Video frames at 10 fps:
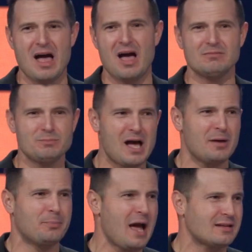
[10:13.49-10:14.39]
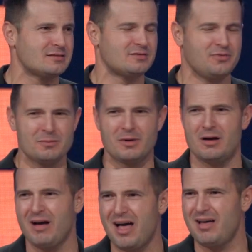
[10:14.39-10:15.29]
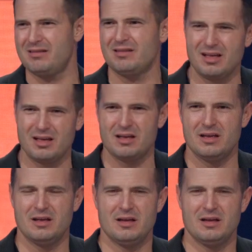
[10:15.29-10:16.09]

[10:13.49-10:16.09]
blah, blah, practice, football, blah, blah.